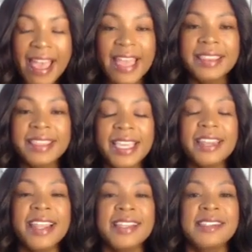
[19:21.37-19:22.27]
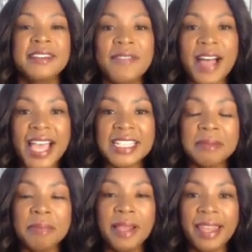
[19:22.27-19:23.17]
And then let's
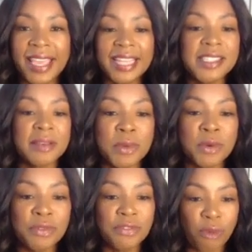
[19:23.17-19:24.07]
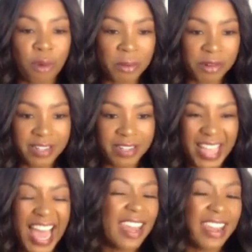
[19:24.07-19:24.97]
devise a plan to move forward.
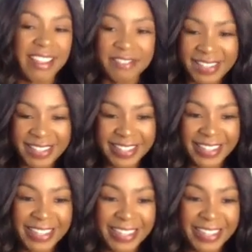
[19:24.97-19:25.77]
I love it.